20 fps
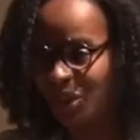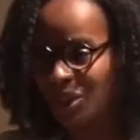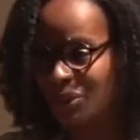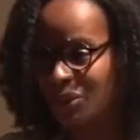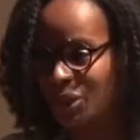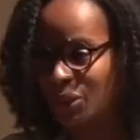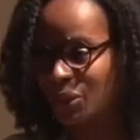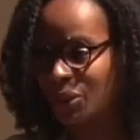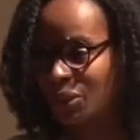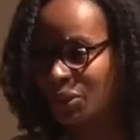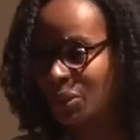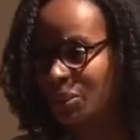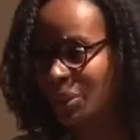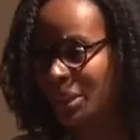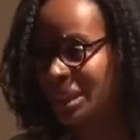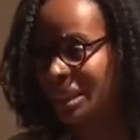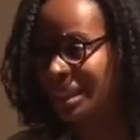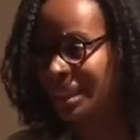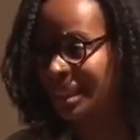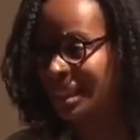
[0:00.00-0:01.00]
of you for
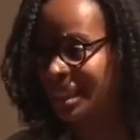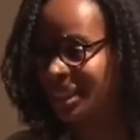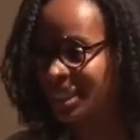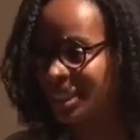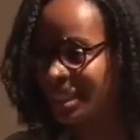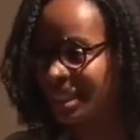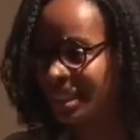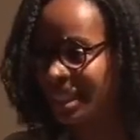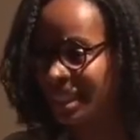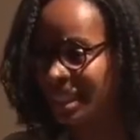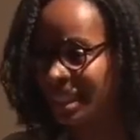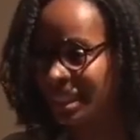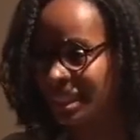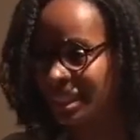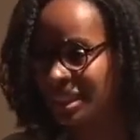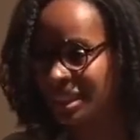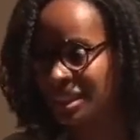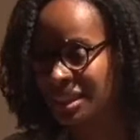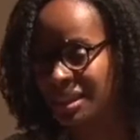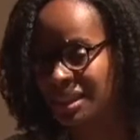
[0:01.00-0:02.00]
being here tonight.
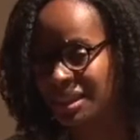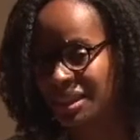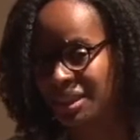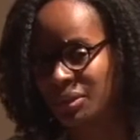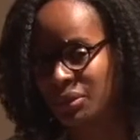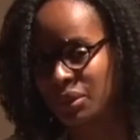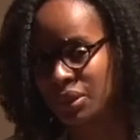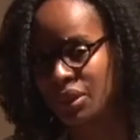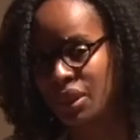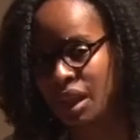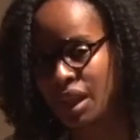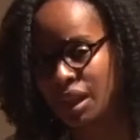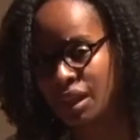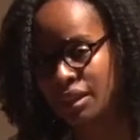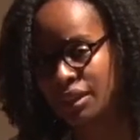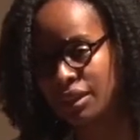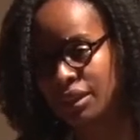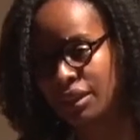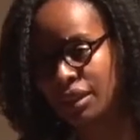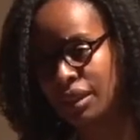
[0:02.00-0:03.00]
It's a real
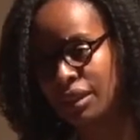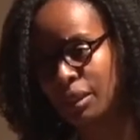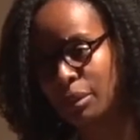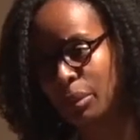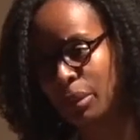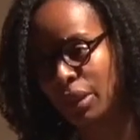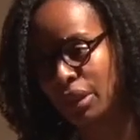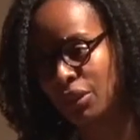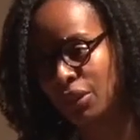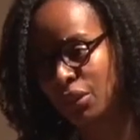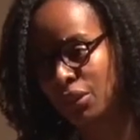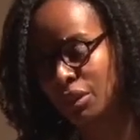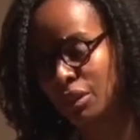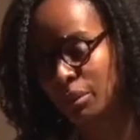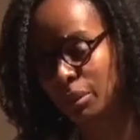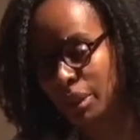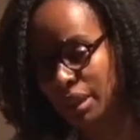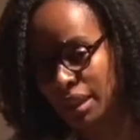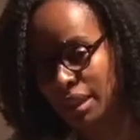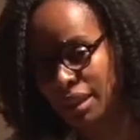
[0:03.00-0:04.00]
honor and a pleasure to
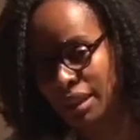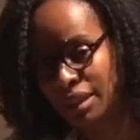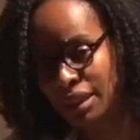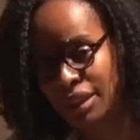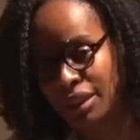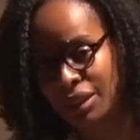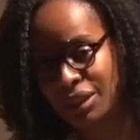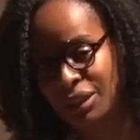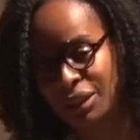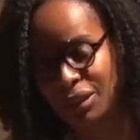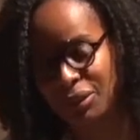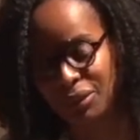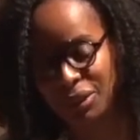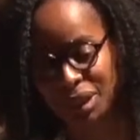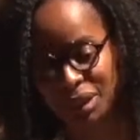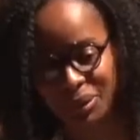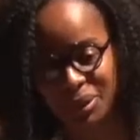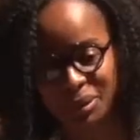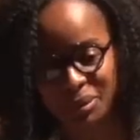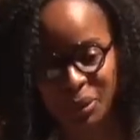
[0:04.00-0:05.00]
be here, to
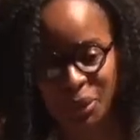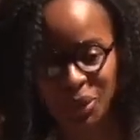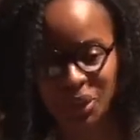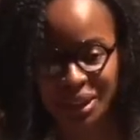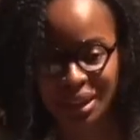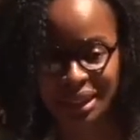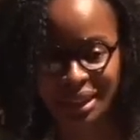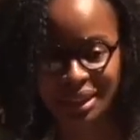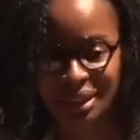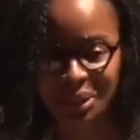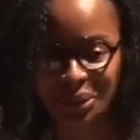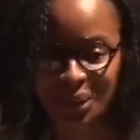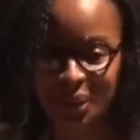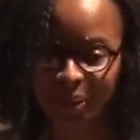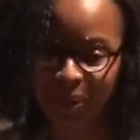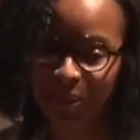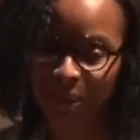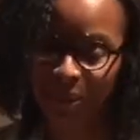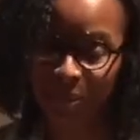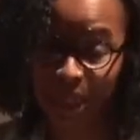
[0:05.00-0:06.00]
read with Morgan,
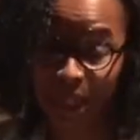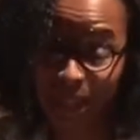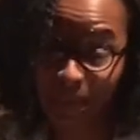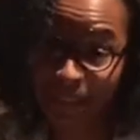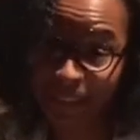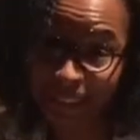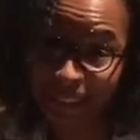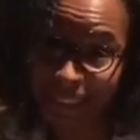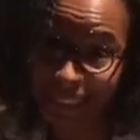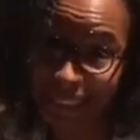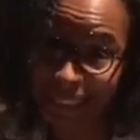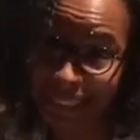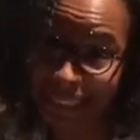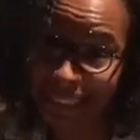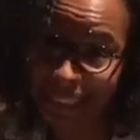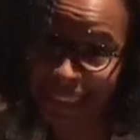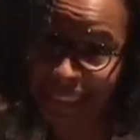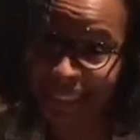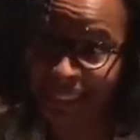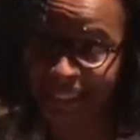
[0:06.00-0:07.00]
whom I haven't seen
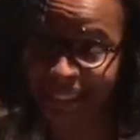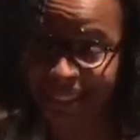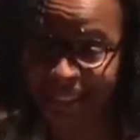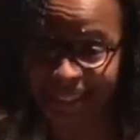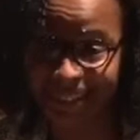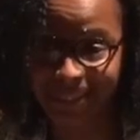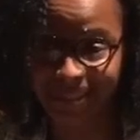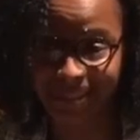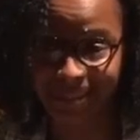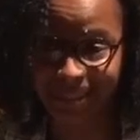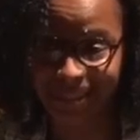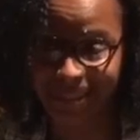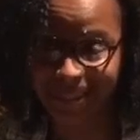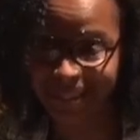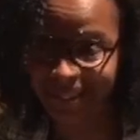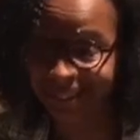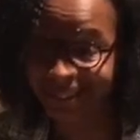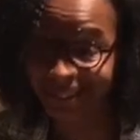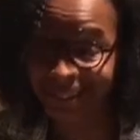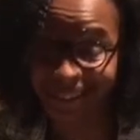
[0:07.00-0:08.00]
in,
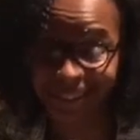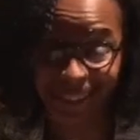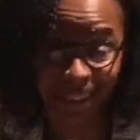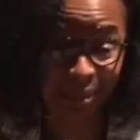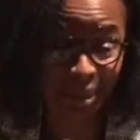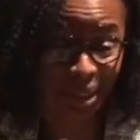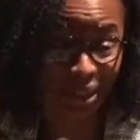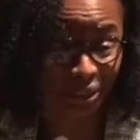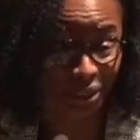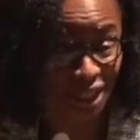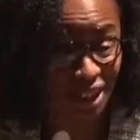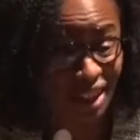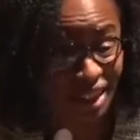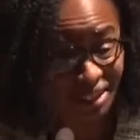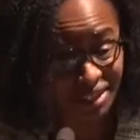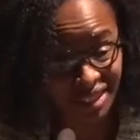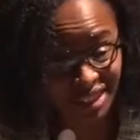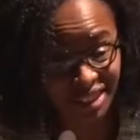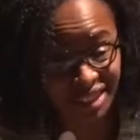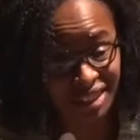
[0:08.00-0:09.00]
seems like
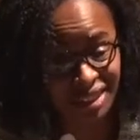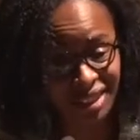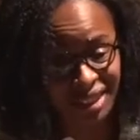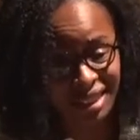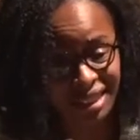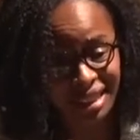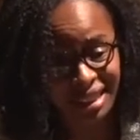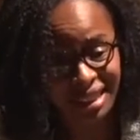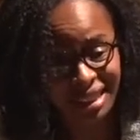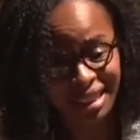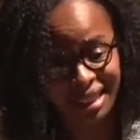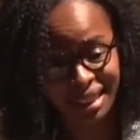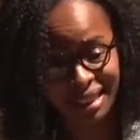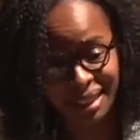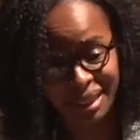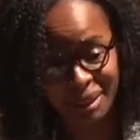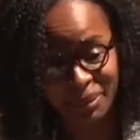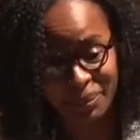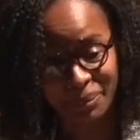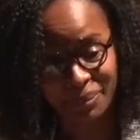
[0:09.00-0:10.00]
forever.
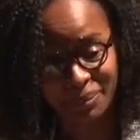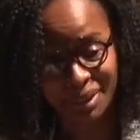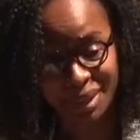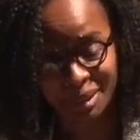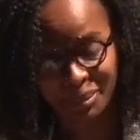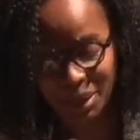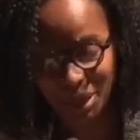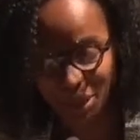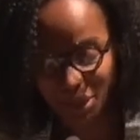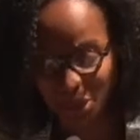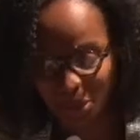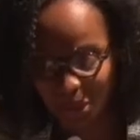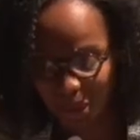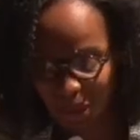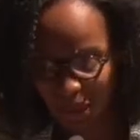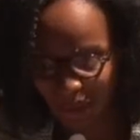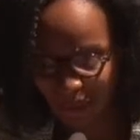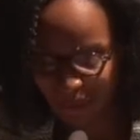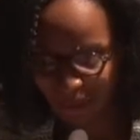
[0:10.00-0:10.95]
It's been too long,